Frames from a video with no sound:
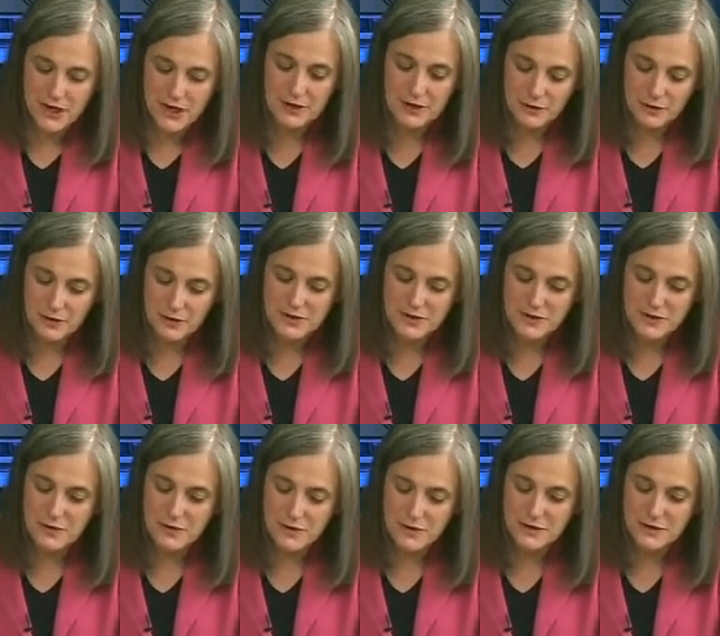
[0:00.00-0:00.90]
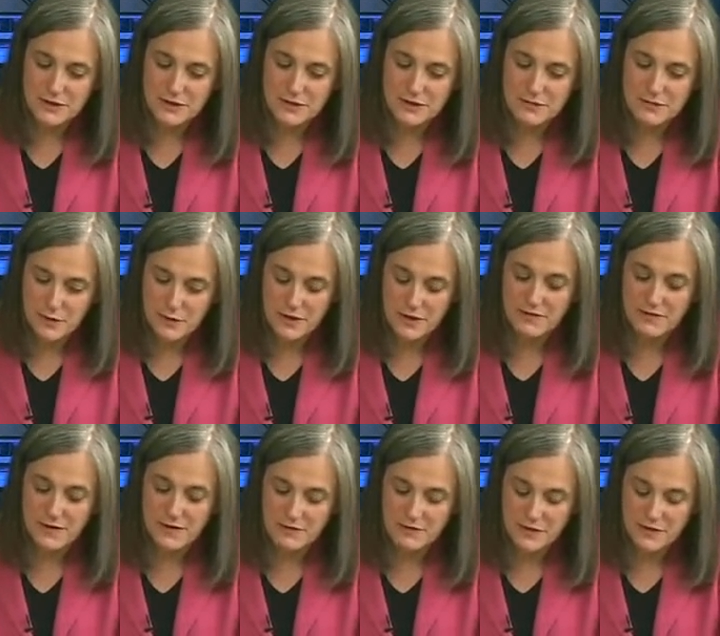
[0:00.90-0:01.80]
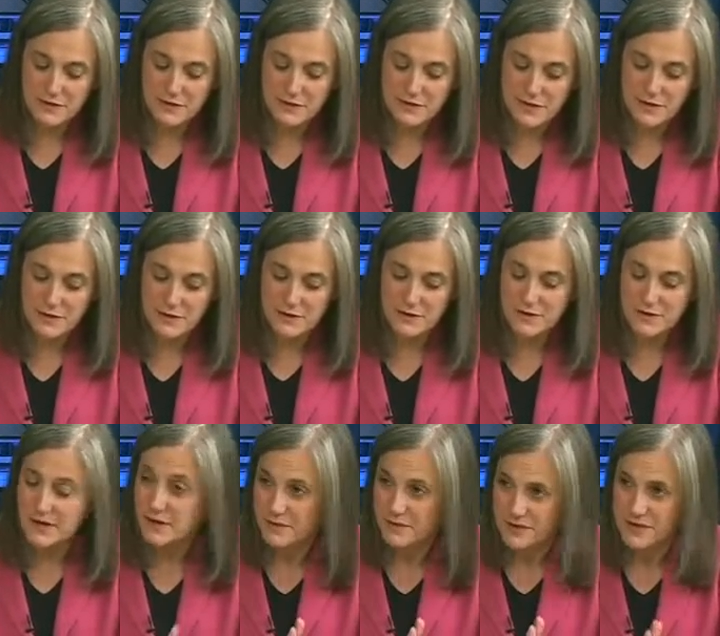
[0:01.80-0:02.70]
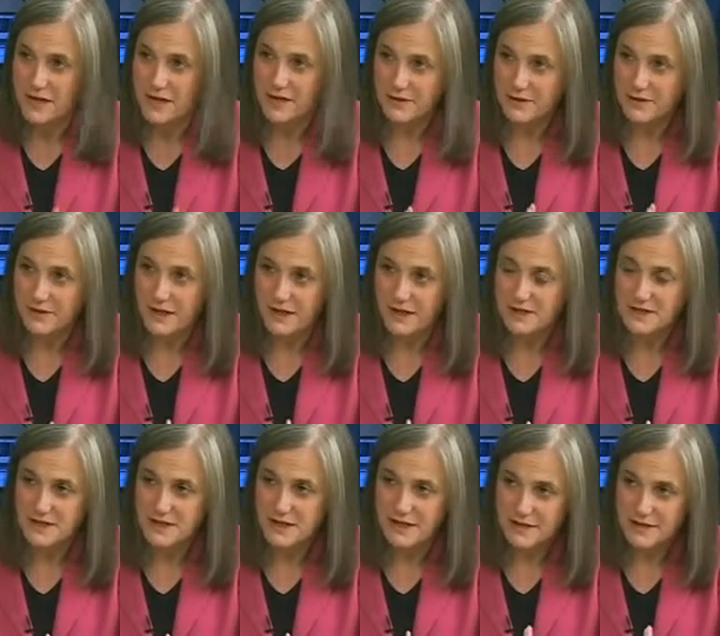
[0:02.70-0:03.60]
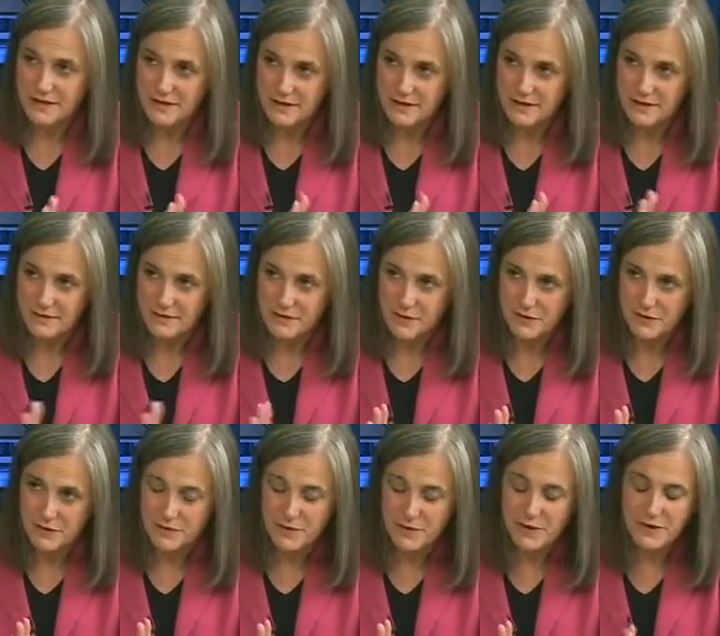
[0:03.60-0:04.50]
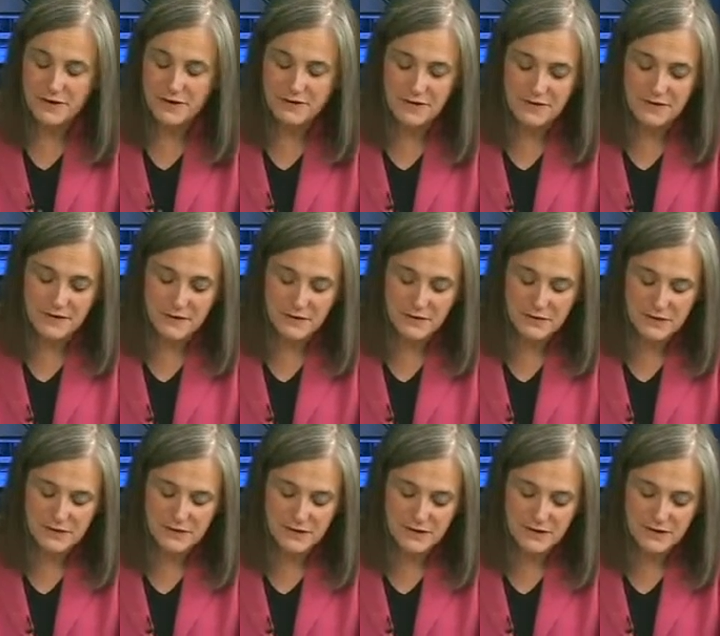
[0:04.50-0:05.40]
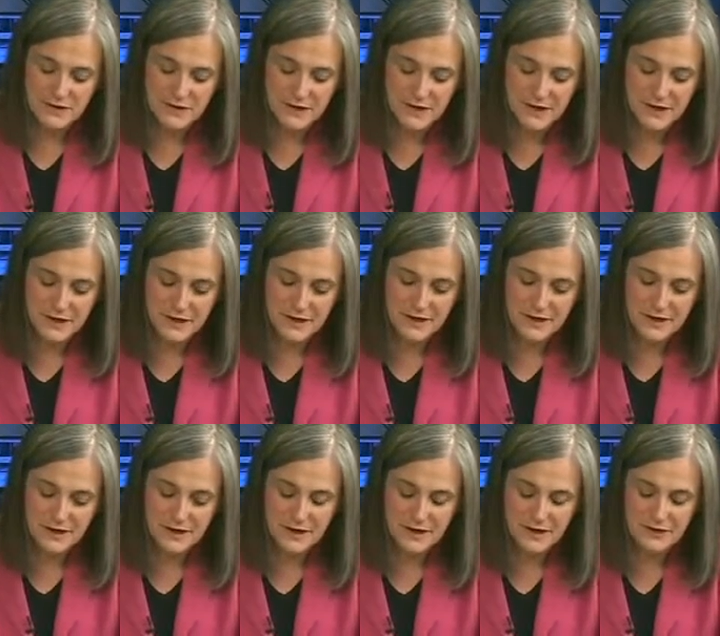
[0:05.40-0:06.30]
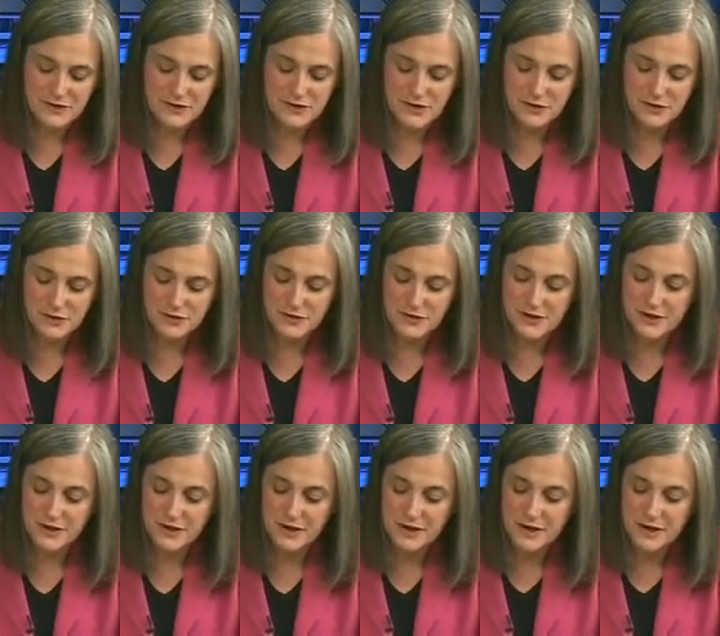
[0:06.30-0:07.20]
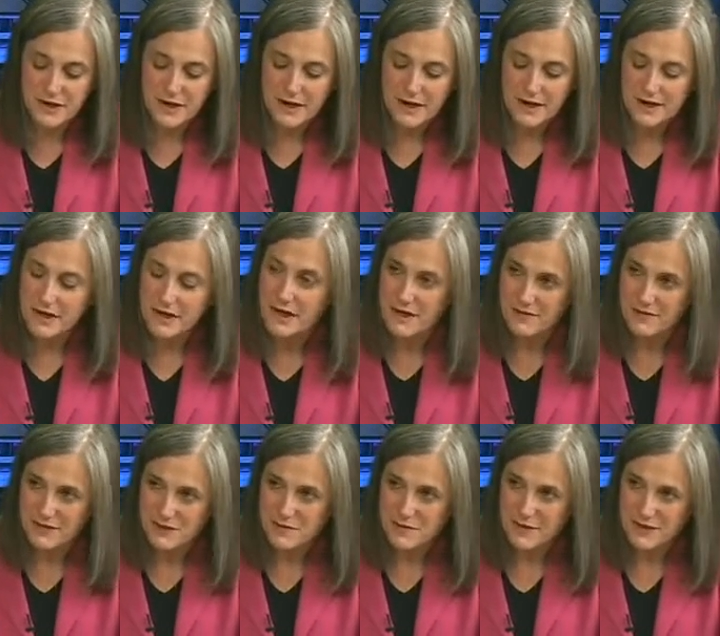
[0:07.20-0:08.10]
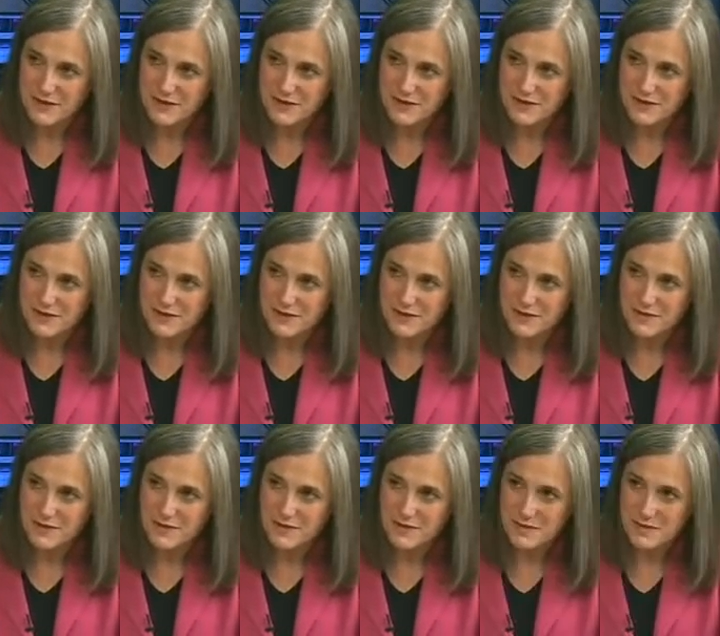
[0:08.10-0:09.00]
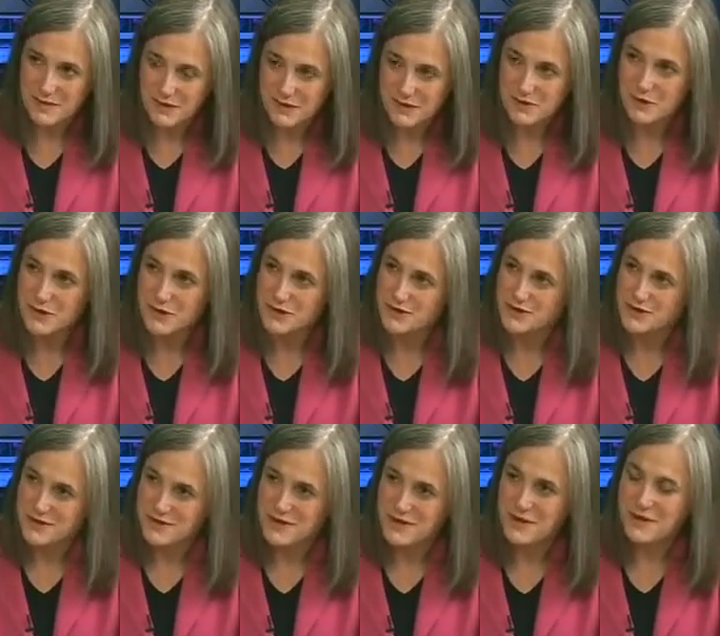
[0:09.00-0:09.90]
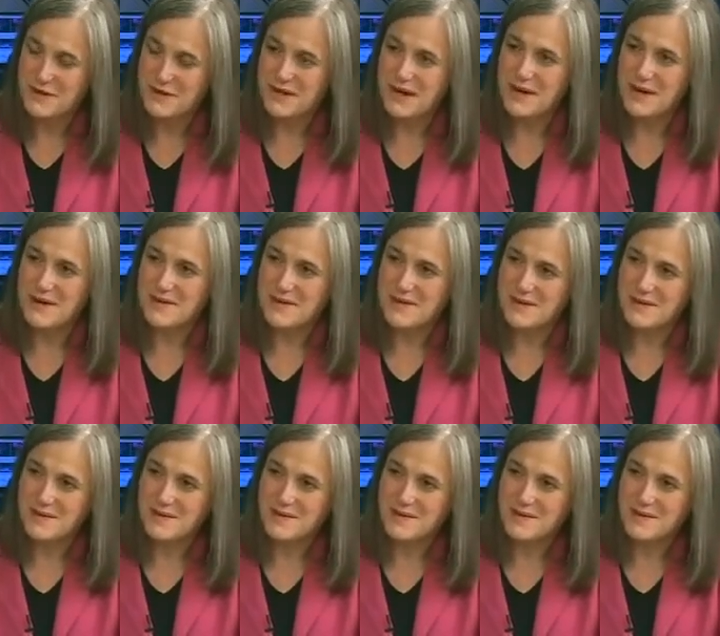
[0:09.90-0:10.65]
John Lewis, of course, 45 years ago, when he was honored last night in the first part of the event with Dr. King and King's children, he gave a speech, which was toned down.